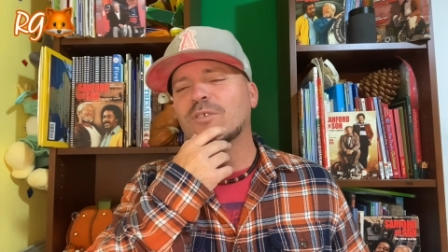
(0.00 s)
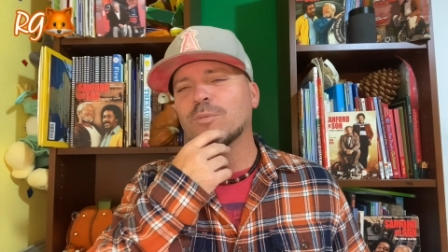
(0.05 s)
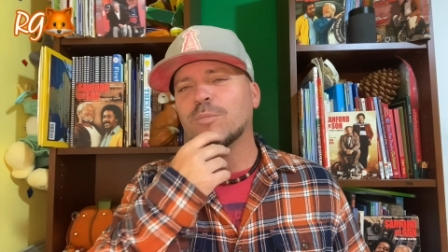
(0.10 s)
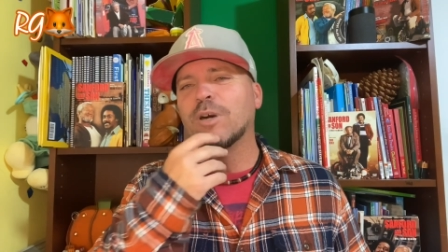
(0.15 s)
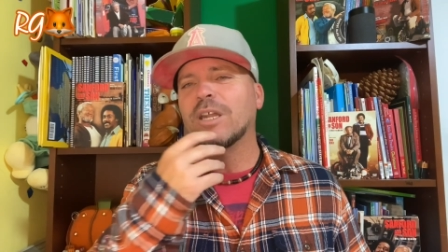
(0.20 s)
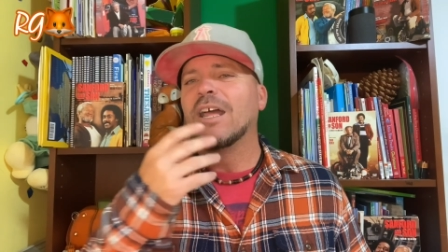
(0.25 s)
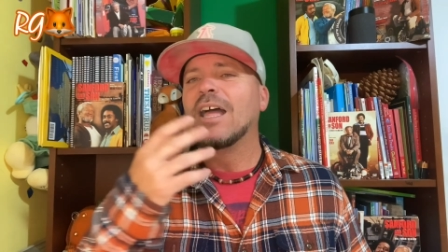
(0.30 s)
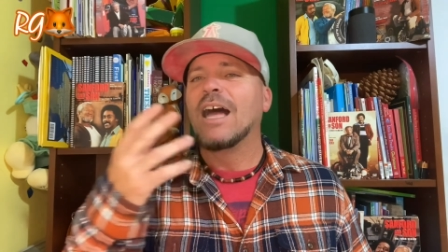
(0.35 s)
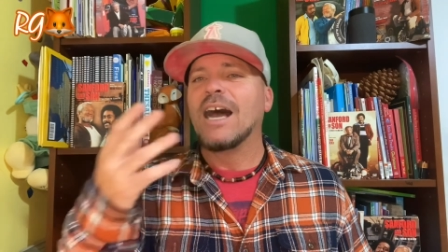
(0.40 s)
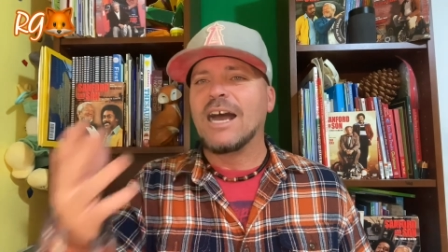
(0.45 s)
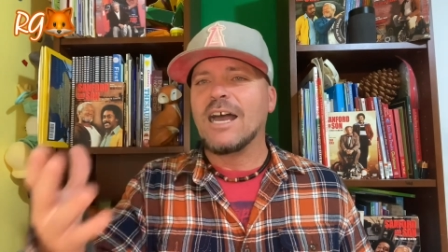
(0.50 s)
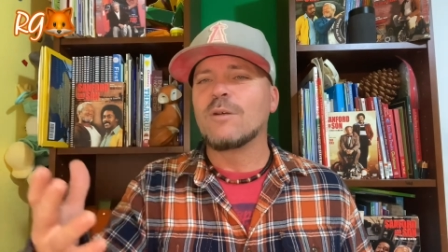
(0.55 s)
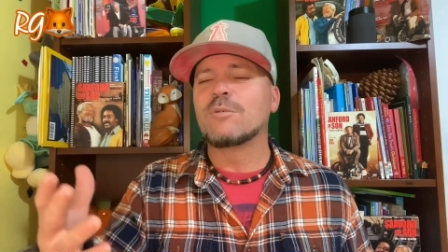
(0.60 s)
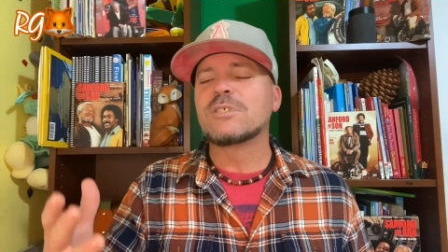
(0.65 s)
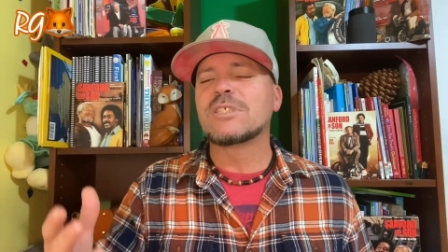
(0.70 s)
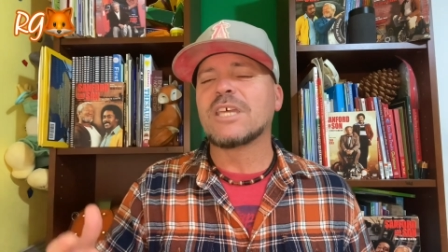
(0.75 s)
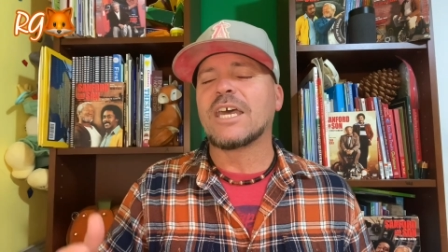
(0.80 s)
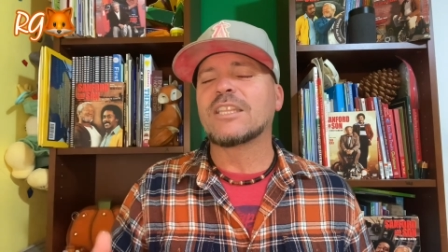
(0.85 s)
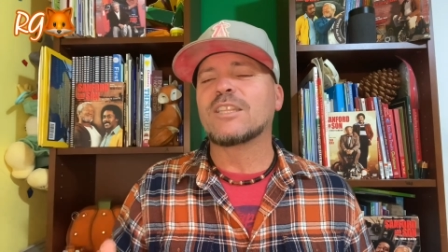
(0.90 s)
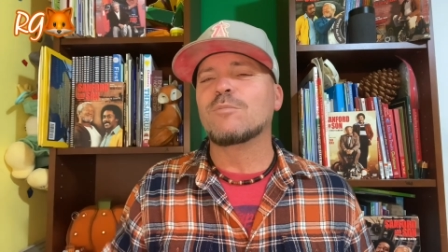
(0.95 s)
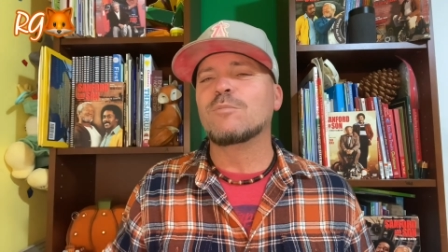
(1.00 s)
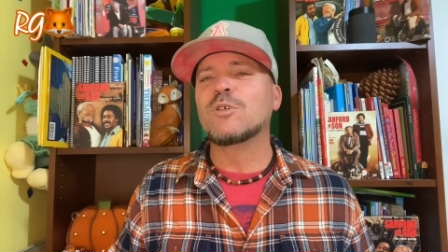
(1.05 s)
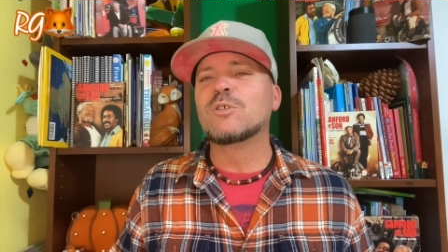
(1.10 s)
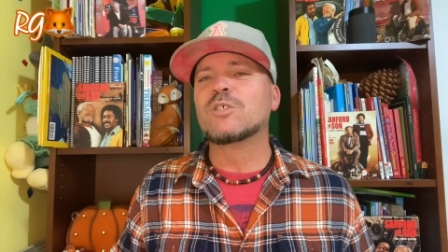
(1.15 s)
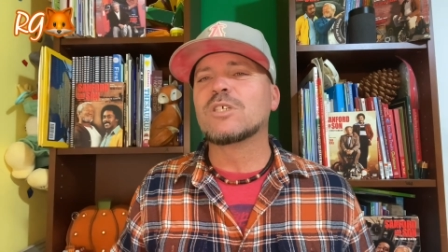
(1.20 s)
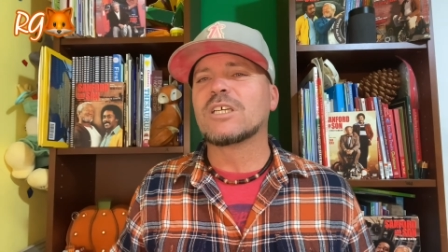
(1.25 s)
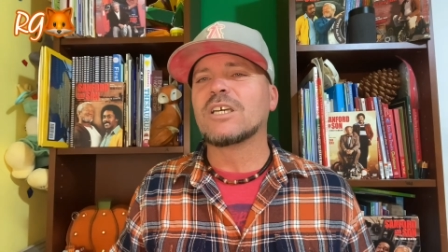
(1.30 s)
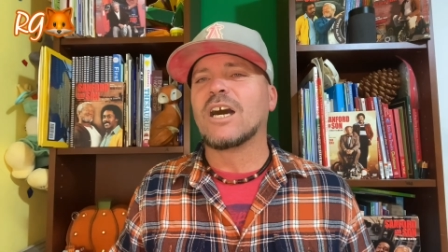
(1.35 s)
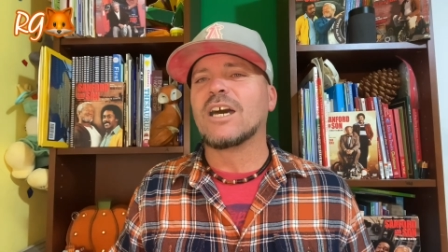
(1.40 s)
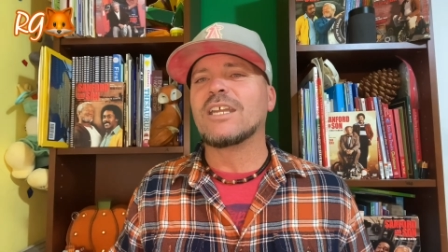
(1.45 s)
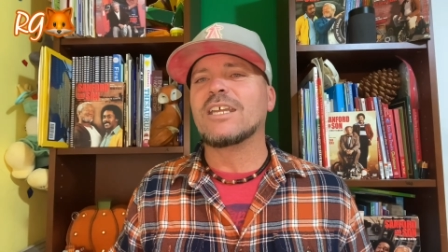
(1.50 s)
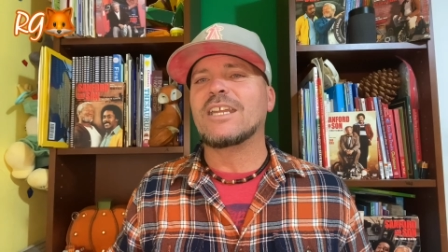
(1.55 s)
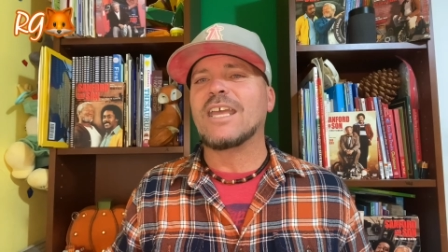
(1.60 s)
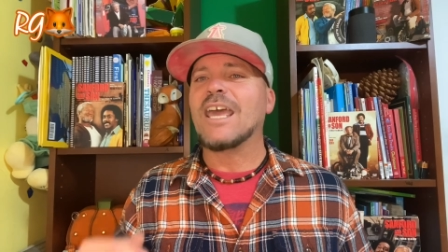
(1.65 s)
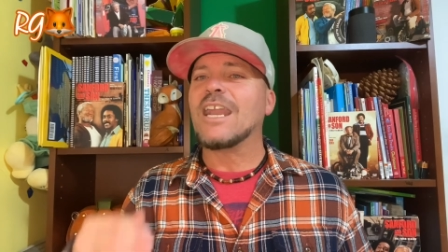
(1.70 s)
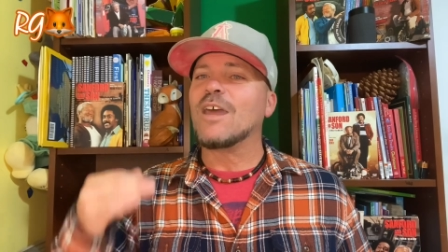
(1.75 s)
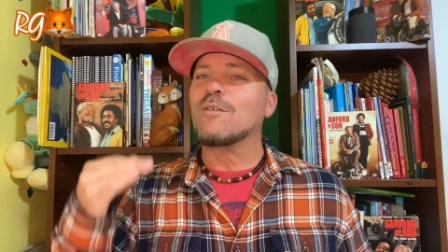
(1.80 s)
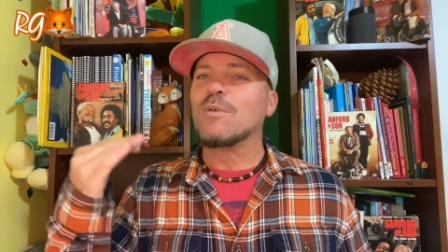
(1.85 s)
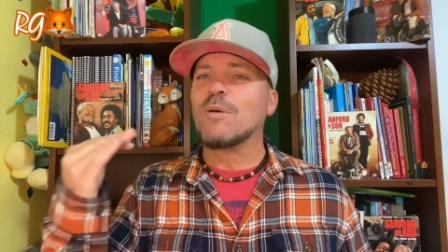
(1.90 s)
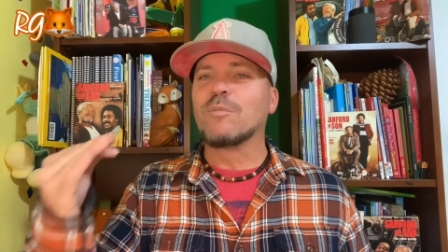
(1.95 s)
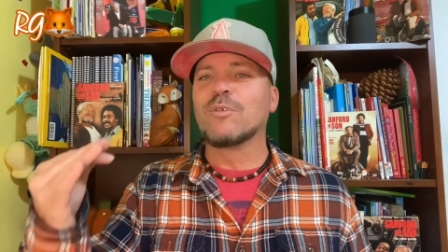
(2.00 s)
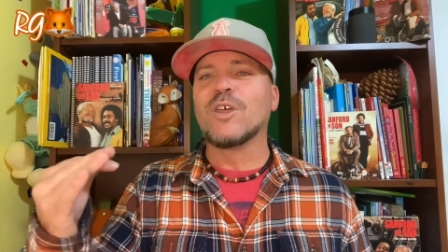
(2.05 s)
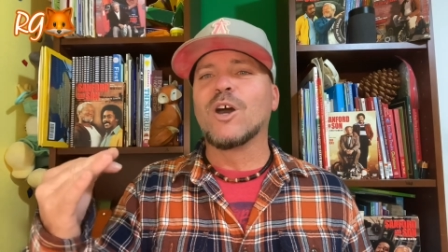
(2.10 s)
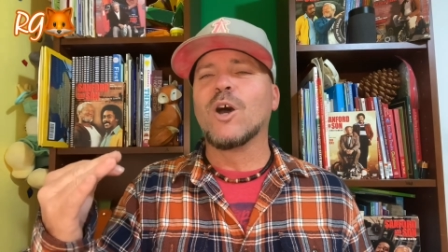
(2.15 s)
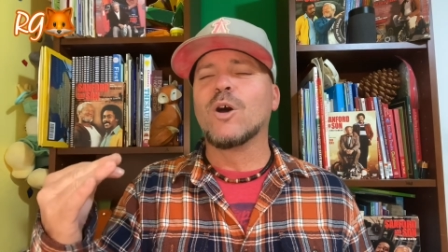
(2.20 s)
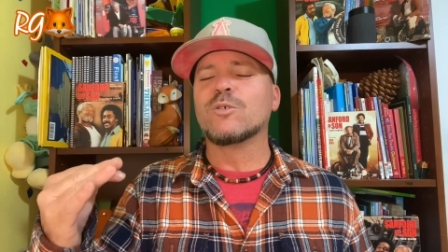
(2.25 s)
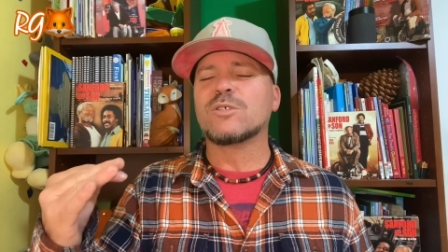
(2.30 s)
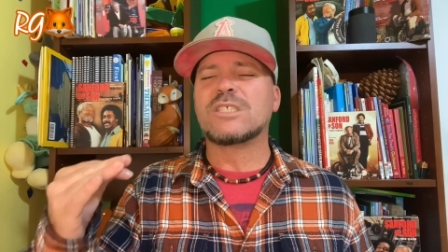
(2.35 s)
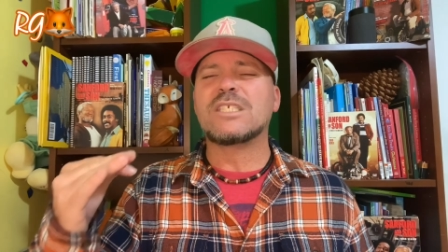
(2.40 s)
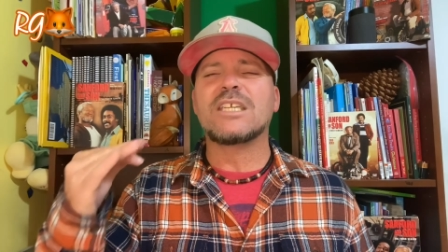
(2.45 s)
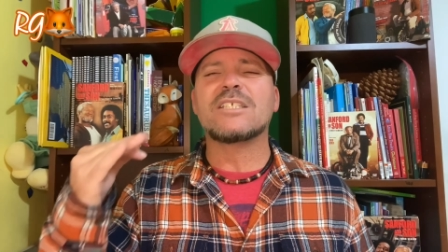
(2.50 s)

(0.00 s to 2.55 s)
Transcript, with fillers: but I always liked the music on it. And I remember the host, he